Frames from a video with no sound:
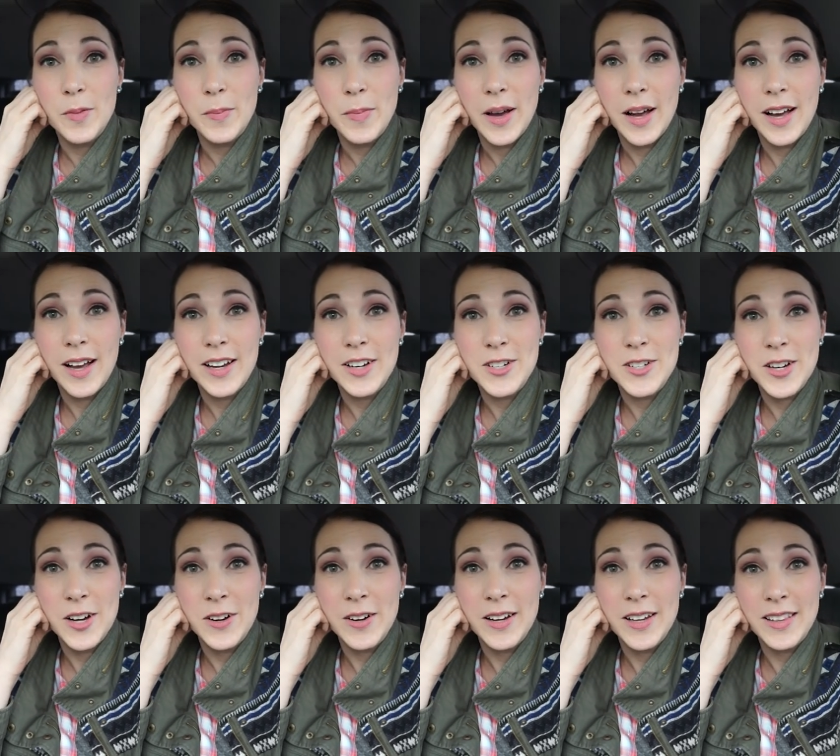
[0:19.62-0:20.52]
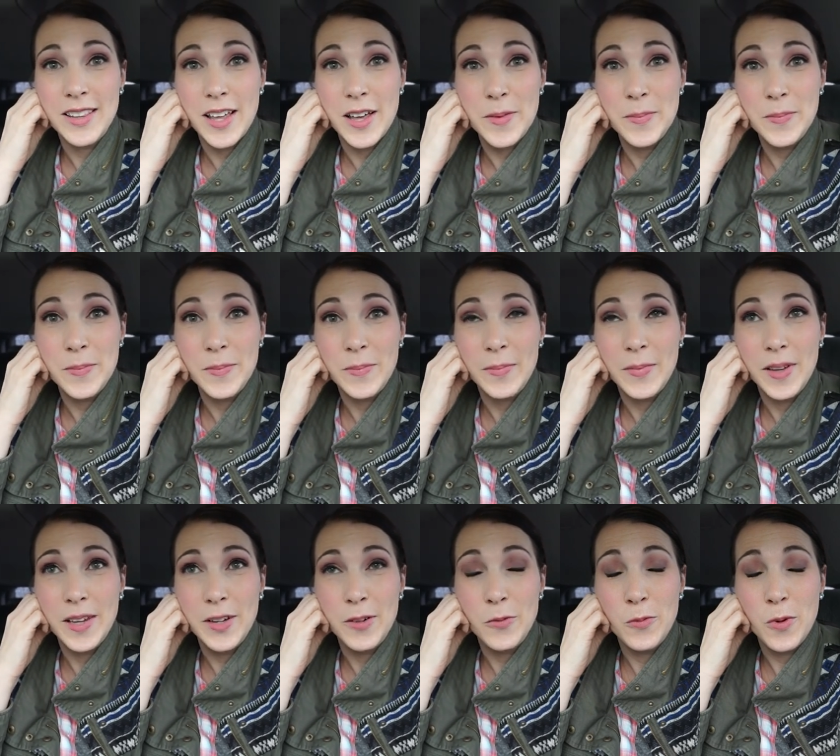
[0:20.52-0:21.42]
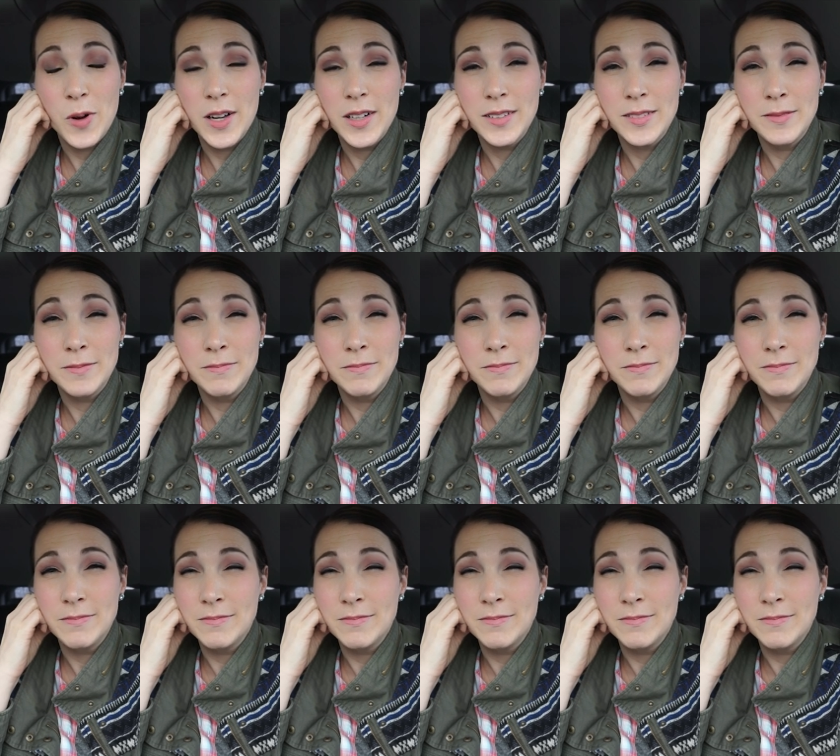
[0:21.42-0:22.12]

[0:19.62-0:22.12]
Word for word: by sharing them in one